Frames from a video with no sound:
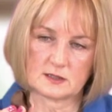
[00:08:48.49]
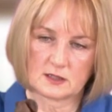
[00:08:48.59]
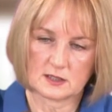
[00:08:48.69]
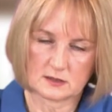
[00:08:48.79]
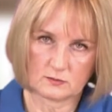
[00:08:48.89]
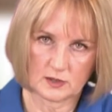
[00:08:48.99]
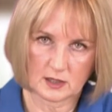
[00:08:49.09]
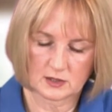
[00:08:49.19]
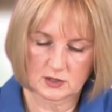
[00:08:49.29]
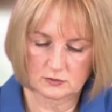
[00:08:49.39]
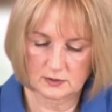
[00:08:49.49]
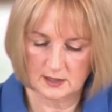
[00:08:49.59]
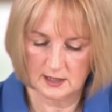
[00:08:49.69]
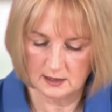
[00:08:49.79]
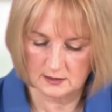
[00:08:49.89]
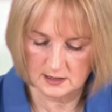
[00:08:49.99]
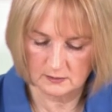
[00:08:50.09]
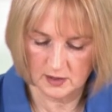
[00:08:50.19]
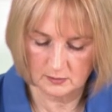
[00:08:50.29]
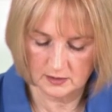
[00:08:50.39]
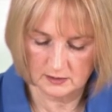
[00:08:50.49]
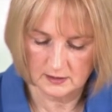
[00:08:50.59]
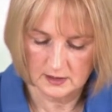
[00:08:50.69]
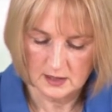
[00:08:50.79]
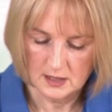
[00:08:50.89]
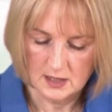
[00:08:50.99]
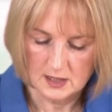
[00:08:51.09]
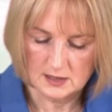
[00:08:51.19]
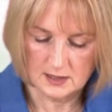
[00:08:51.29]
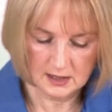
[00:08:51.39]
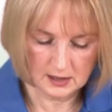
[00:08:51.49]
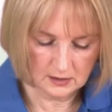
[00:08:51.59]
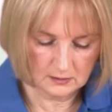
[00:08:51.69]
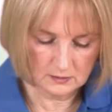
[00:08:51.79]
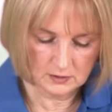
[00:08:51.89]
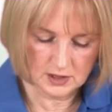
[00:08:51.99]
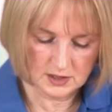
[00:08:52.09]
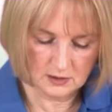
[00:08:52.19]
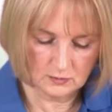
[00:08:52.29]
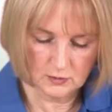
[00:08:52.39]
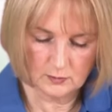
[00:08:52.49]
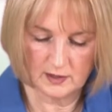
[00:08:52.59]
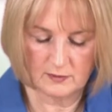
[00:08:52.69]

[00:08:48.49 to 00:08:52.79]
because we're going to sort that out in a moment. So then you just go all the way